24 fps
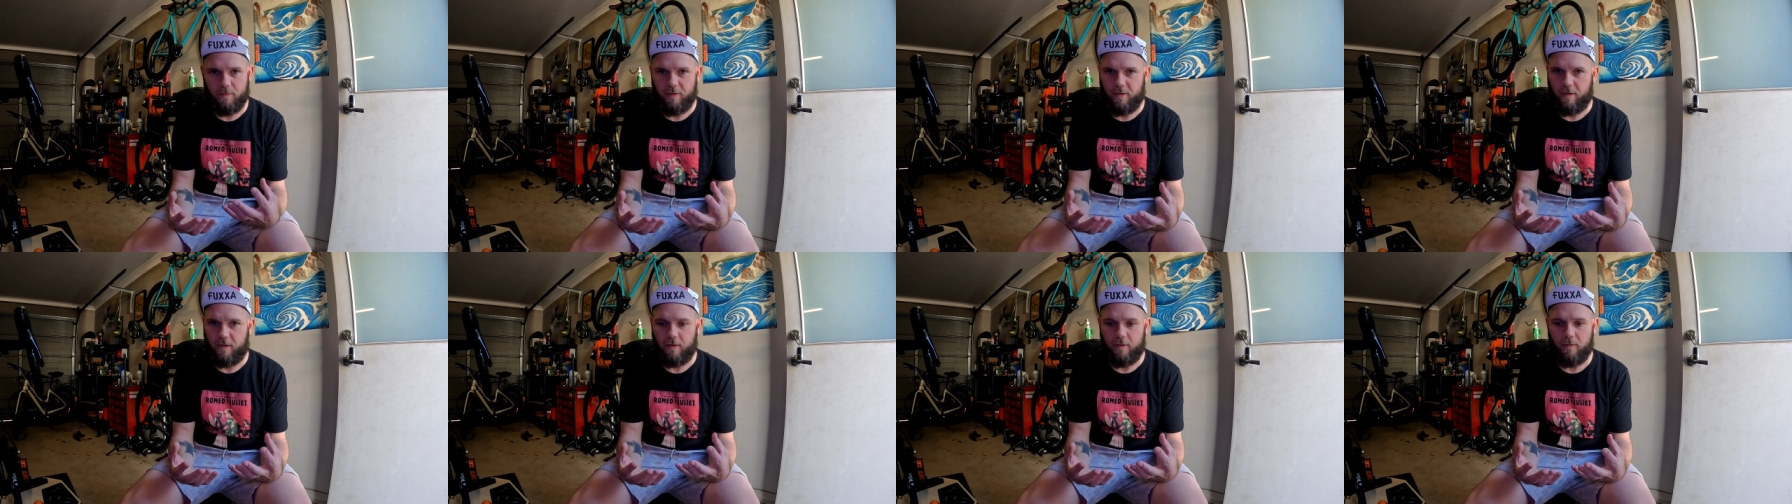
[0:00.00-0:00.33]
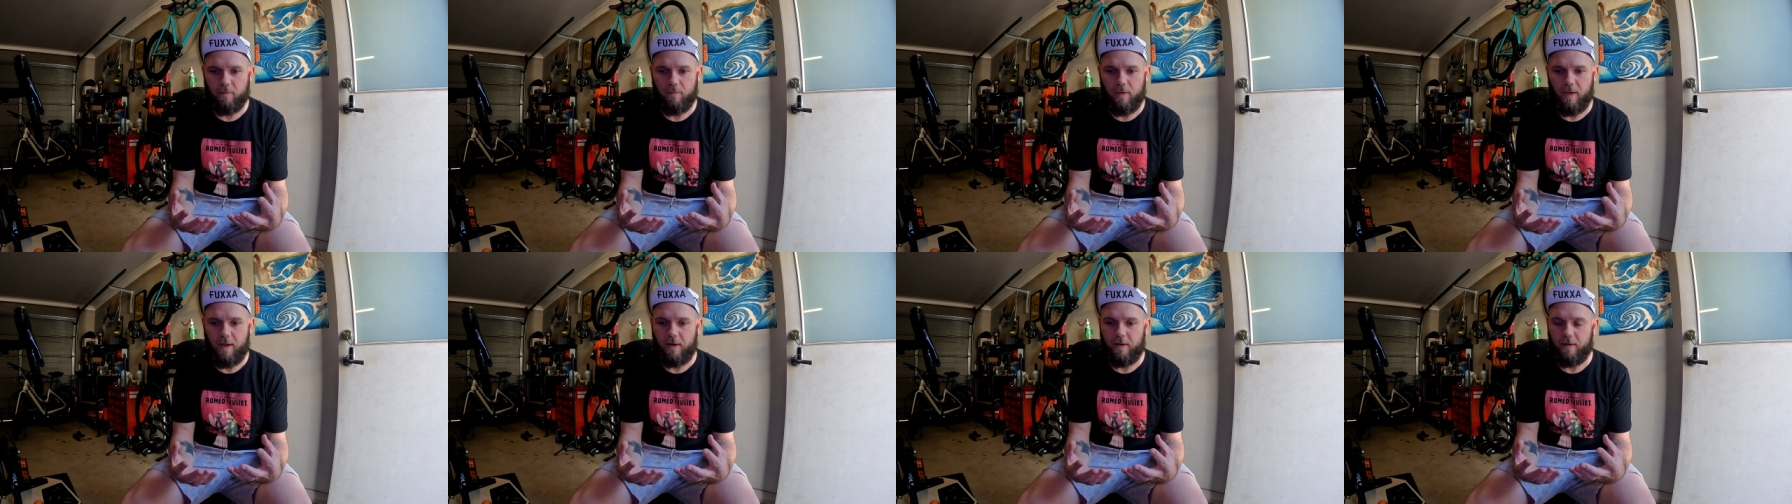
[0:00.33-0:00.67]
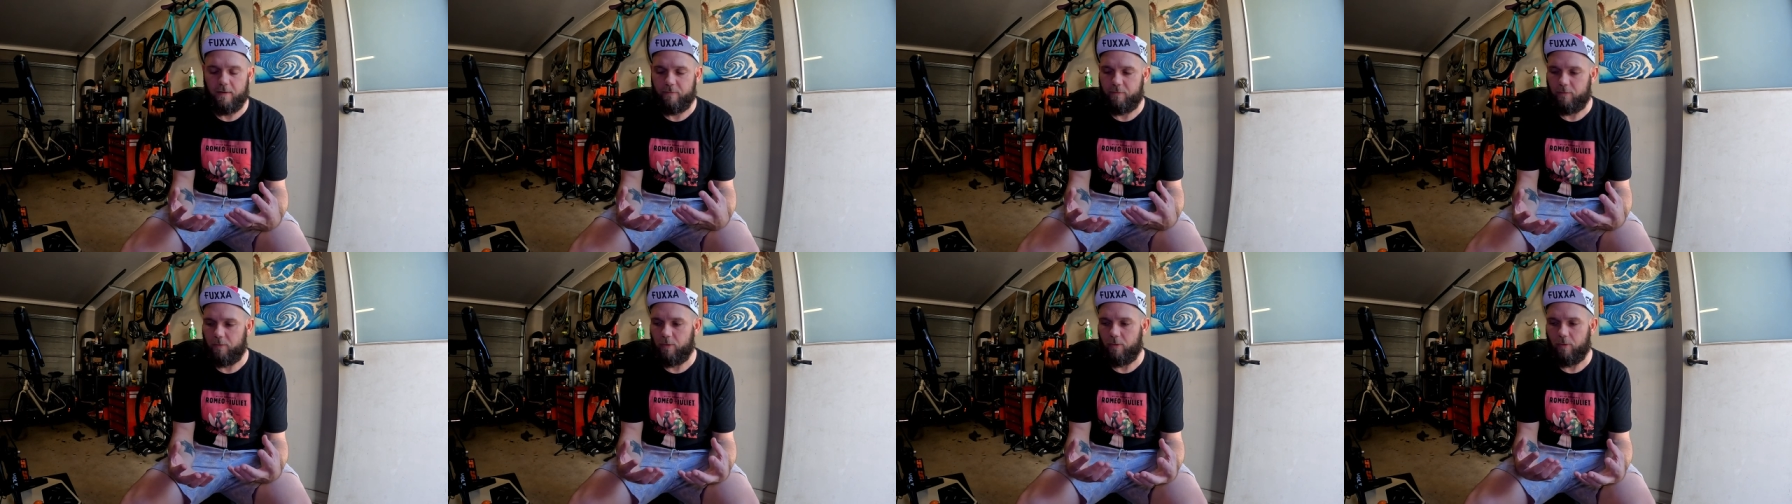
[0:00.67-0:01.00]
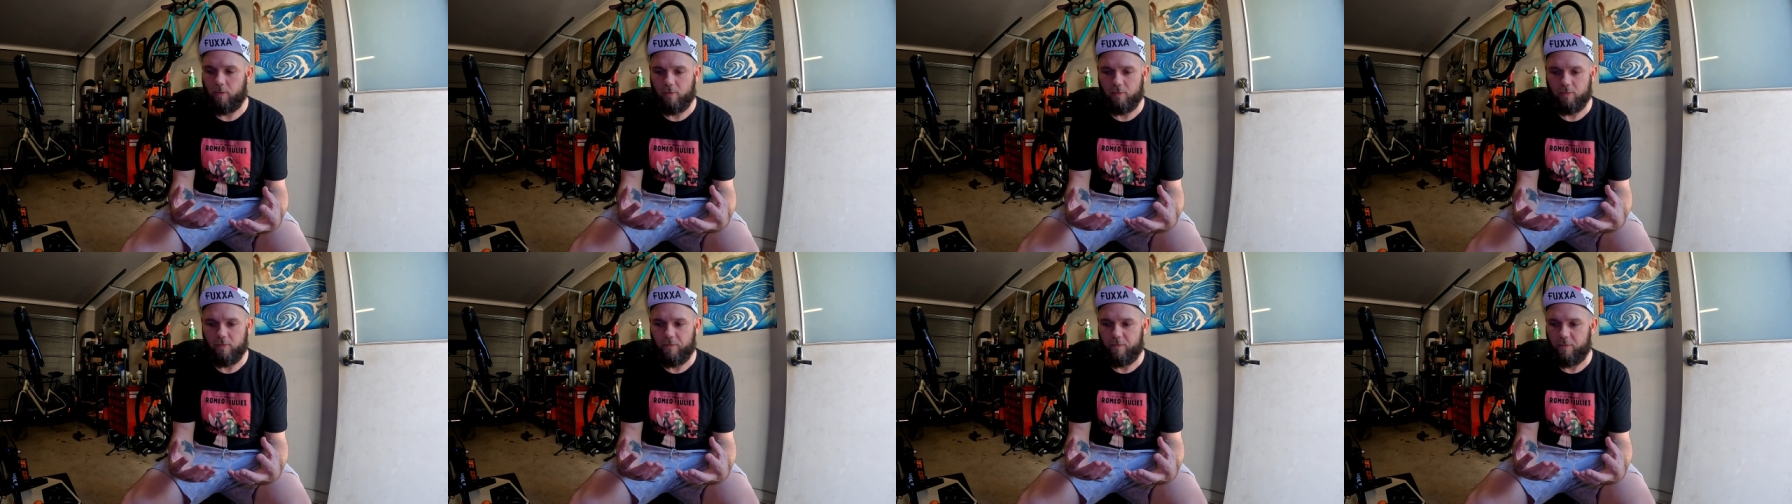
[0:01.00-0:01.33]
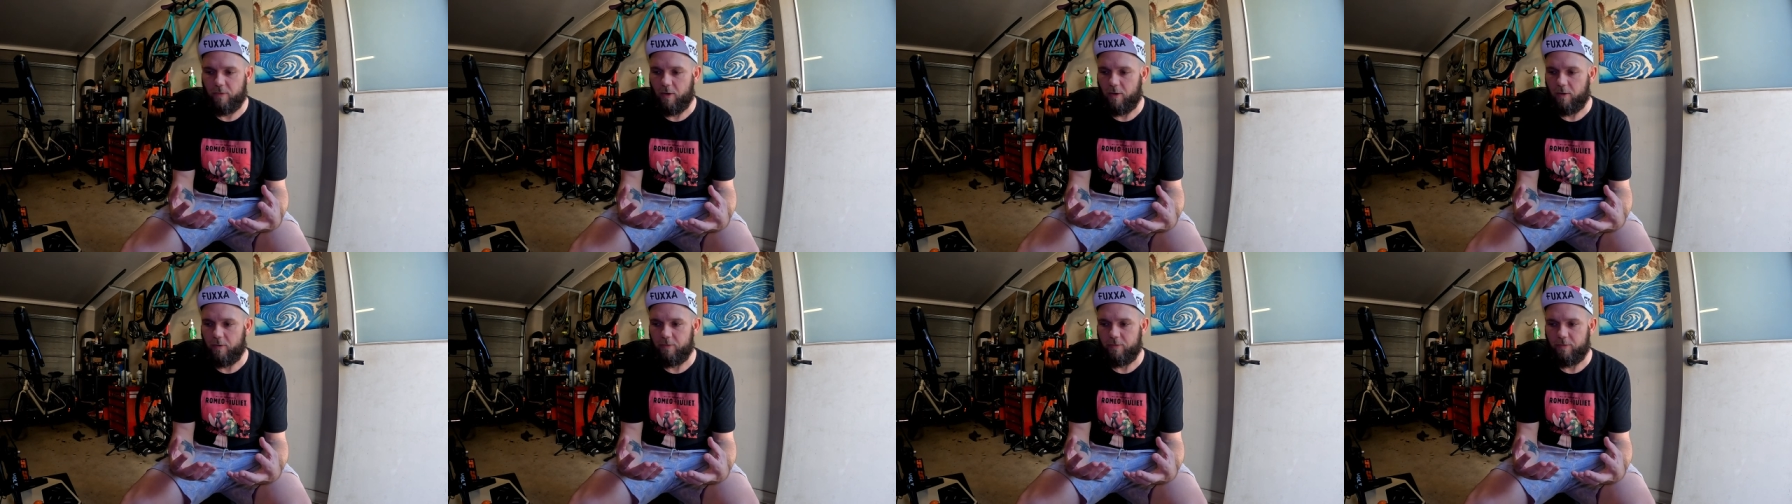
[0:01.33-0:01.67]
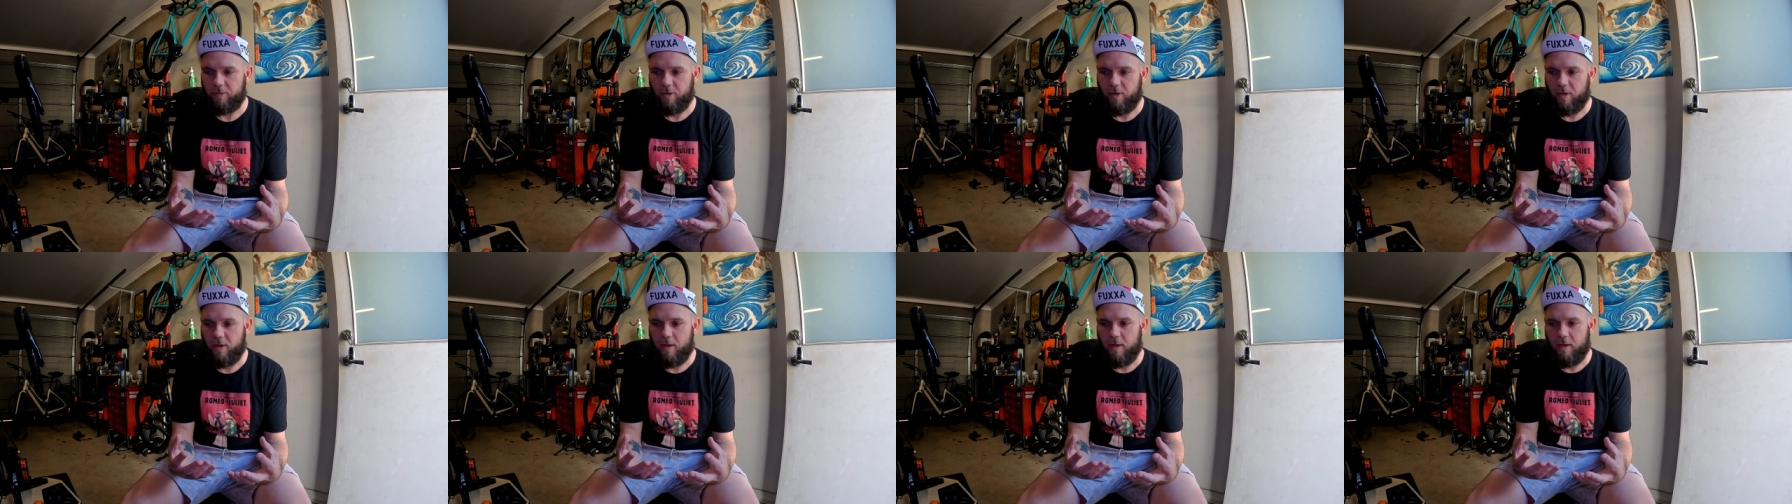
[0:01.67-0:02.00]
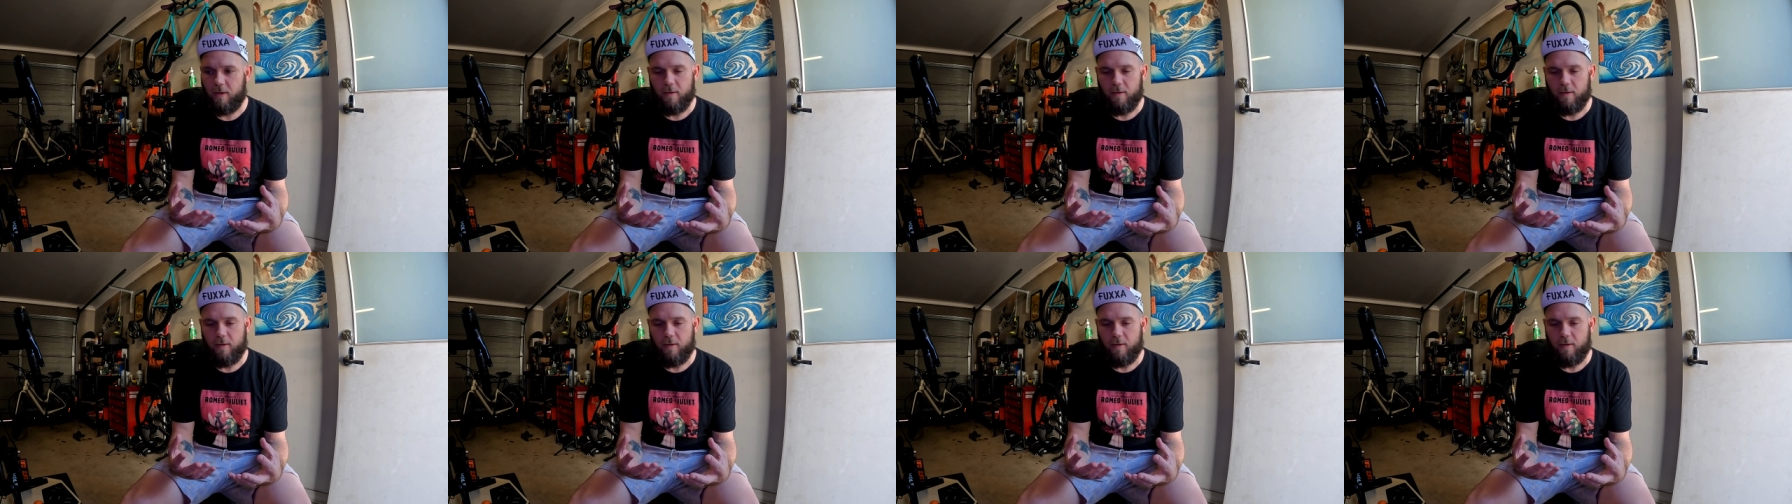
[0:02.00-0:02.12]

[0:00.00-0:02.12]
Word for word: percent competitive with all of those